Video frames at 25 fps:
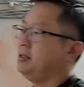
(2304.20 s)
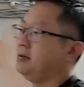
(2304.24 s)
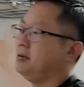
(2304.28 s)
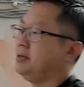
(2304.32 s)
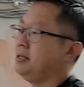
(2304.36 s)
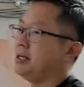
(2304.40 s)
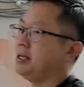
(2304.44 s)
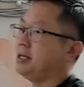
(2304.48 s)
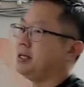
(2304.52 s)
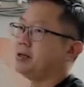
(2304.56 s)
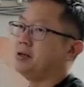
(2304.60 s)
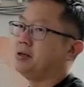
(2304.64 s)

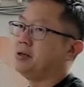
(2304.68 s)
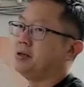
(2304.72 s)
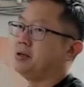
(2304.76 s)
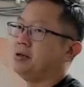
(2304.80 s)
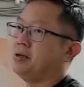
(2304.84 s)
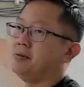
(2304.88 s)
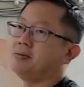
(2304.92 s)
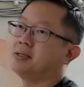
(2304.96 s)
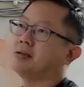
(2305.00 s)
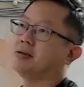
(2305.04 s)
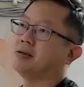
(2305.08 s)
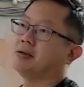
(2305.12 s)
unique
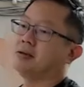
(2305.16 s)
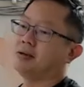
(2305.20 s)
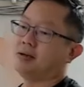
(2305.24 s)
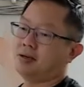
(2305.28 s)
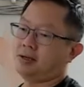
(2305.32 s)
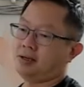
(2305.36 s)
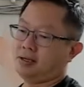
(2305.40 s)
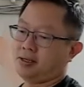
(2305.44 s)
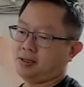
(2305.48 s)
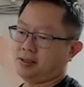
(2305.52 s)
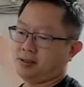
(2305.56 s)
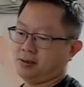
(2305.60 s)
cubes.
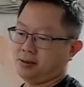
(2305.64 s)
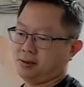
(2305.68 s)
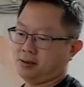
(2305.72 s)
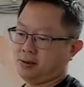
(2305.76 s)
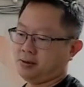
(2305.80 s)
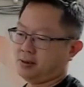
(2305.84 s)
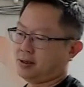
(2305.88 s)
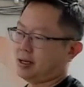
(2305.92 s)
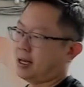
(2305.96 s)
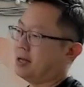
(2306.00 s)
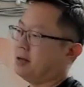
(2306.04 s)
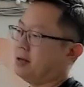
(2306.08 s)

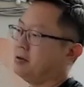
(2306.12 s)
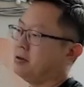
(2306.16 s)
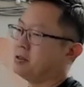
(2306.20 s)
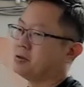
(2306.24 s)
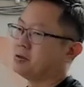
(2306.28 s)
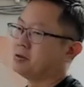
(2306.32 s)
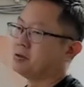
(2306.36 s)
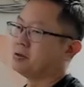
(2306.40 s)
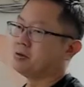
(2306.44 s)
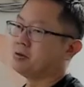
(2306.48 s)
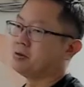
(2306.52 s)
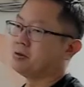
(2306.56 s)
So can you
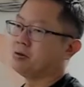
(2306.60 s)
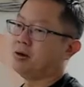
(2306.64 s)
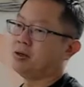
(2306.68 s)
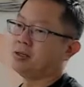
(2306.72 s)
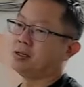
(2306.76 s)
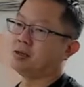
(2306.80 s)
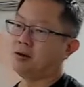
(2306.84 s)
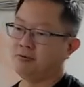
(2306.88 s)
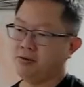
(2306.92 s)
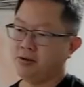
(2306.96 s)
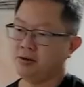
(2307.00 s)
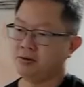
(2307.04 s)
draw the
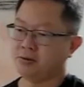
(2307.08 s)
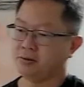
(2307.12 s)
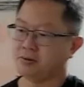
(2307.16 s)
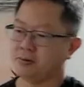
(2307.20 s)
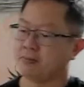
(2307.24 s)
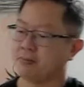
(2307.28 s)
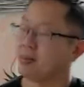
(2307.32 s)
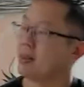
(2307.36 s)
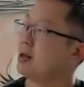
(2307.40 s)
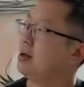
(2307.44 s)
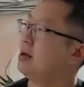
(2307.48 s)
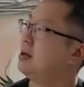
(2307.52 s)
top view?
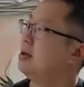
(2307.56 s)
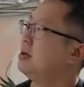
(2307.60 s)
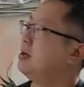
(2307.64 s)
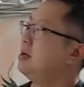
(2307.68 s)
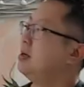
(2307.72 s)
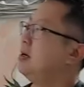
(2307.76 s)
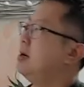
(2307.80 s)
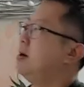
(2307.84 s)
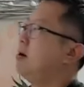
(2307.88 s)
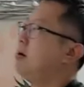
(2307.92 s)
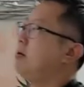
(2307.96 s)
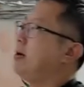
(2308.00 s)

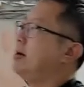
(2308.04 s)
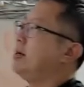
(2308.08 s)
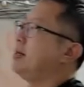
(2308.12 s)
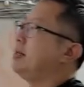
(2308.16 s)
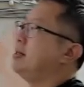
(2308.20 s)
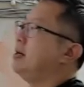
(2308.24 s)
Alright,